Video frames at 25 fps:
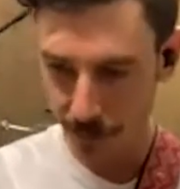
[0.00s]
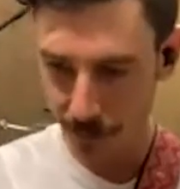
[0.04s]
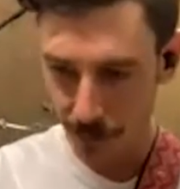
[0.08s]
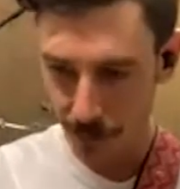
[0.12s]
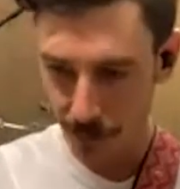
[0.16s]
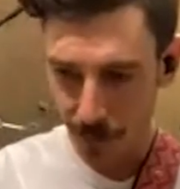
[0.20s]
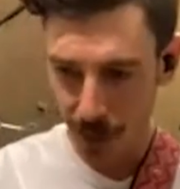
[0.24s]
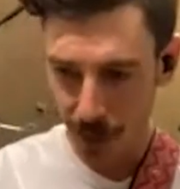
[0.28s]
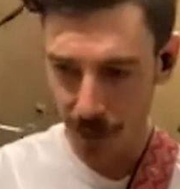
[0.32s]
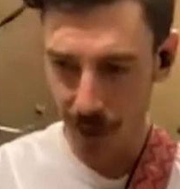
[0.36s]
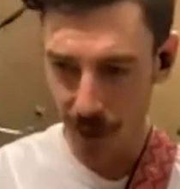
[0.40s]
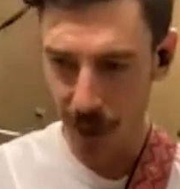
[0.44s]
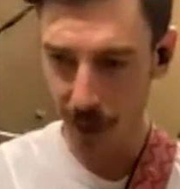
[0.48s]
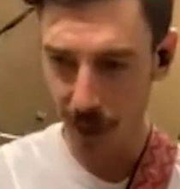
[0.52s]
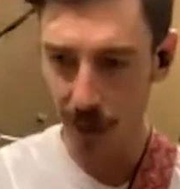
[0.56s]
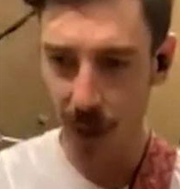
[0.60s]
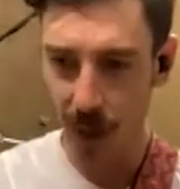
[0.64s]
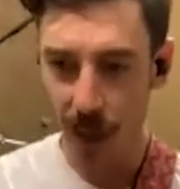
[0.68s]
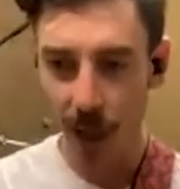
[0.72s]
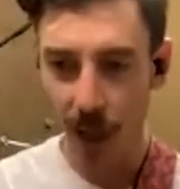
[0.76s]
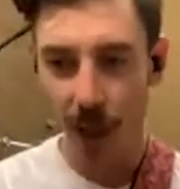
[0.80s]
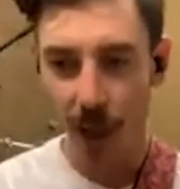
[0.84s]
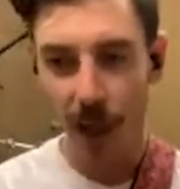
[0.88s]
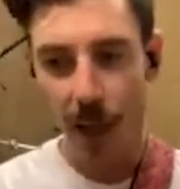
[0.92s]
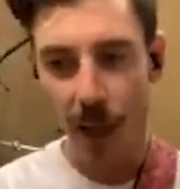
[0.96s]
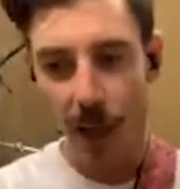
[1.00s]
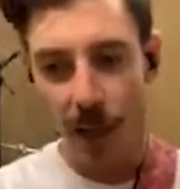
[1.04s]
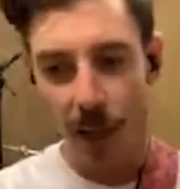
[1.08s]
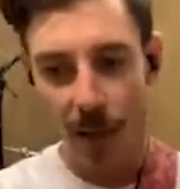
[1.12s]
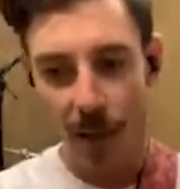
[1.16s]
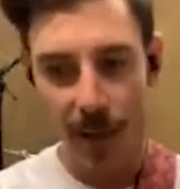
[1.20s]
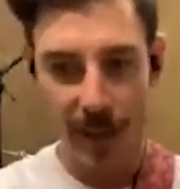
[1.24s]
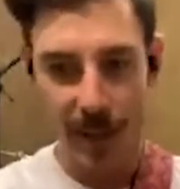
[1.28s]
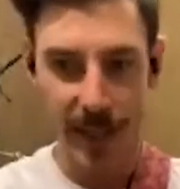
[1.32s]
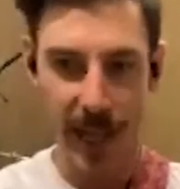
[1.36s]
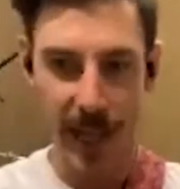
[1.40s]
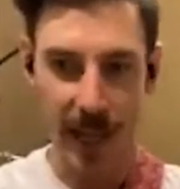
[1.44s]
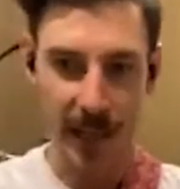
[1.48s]
Now, the
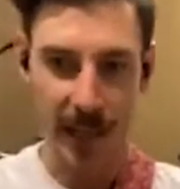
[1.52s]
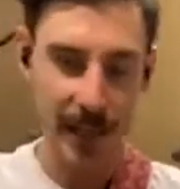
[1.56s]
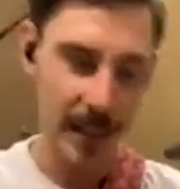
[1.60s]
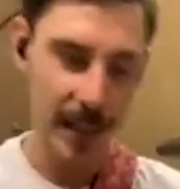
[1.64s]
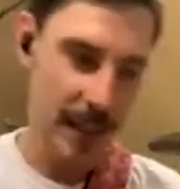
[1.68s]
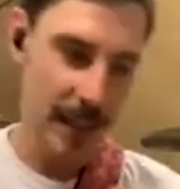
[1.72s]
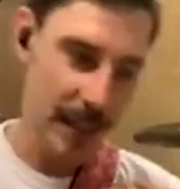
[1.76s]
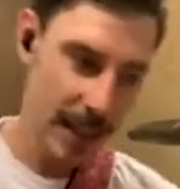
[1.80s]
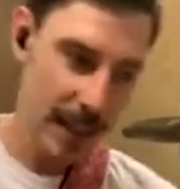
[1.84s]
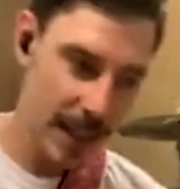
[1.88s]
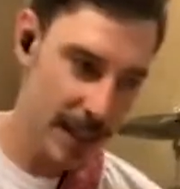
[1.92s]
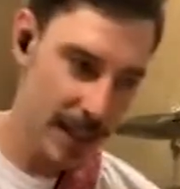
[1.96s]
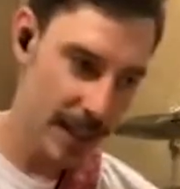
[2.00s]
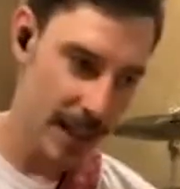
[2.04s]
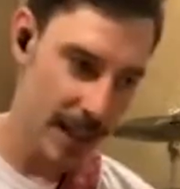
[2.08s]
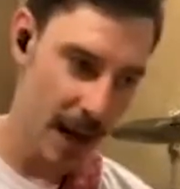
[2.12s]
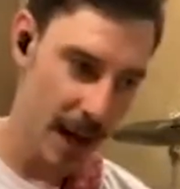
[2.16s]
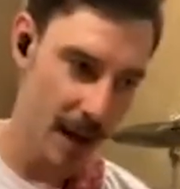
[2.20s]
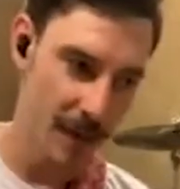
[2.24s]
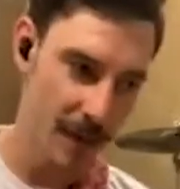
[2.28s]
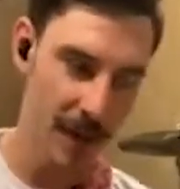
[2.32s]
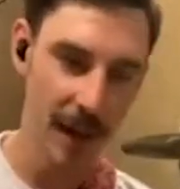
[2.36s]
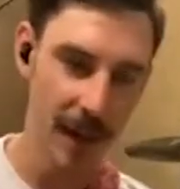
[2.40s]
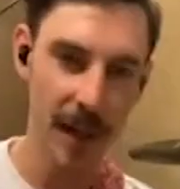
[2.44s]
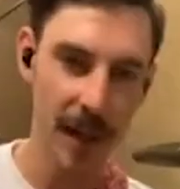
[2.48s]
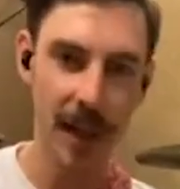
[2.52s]
techniques of it,